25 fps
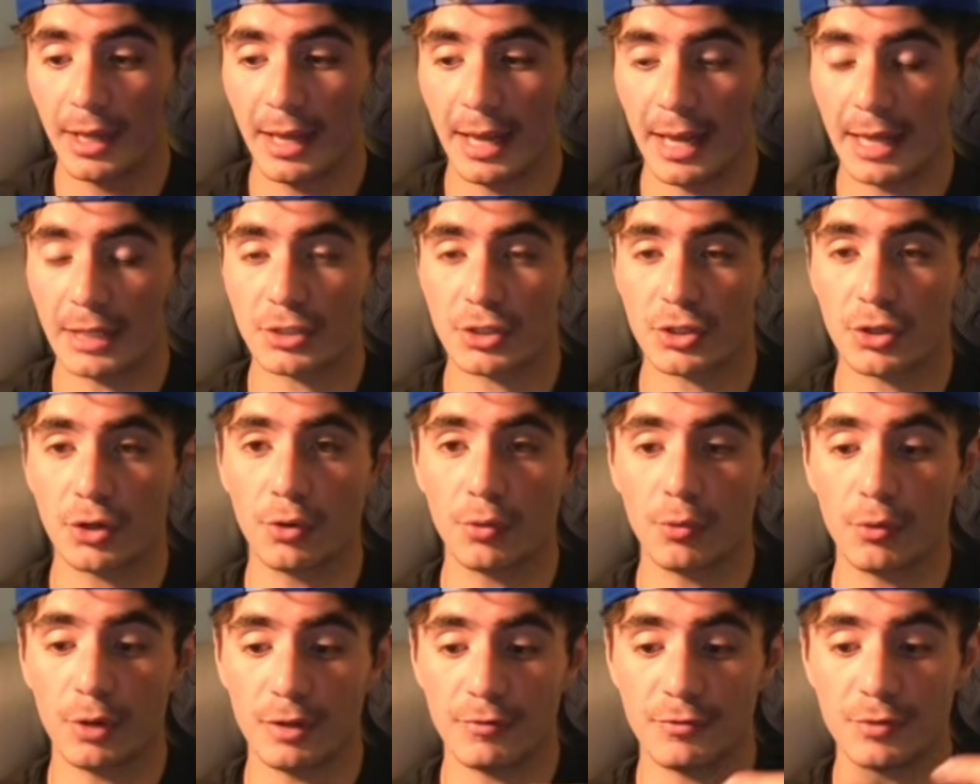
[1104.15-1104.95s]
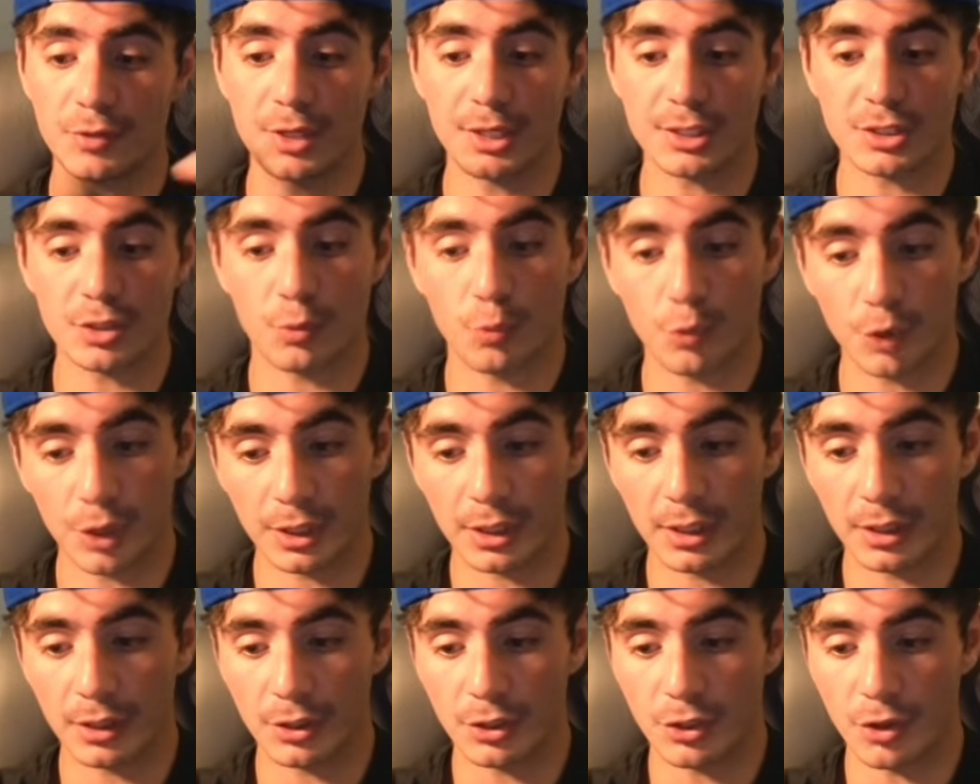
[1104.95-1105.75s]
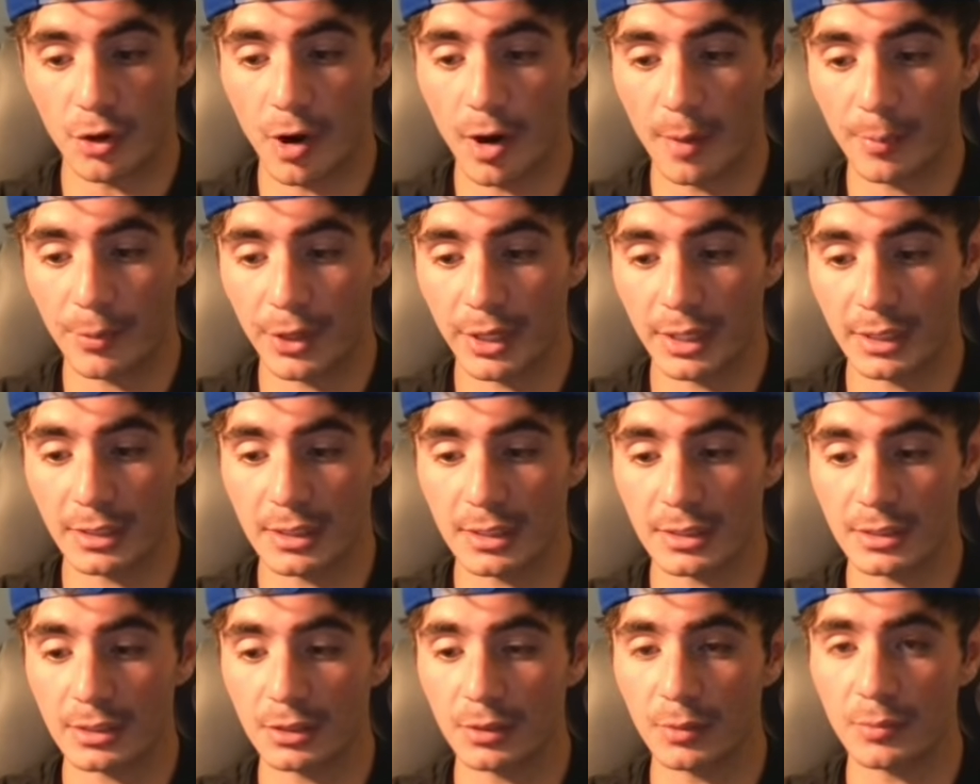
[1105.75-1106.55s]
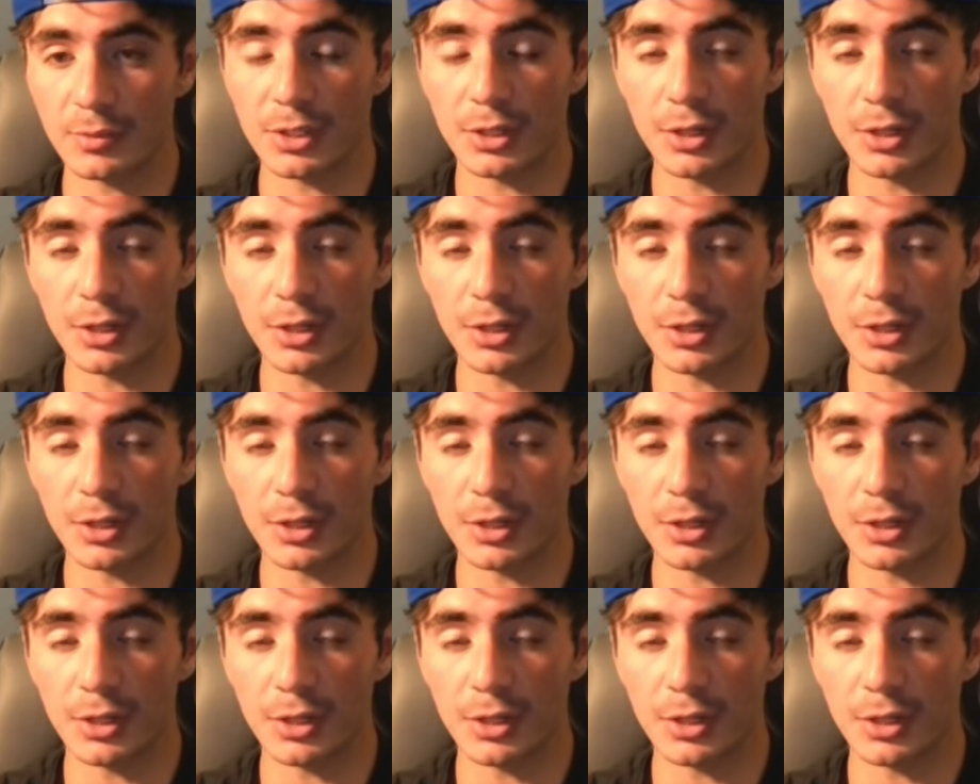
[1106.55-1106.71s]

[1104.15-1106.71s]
And so if you guys are working on your operating systems,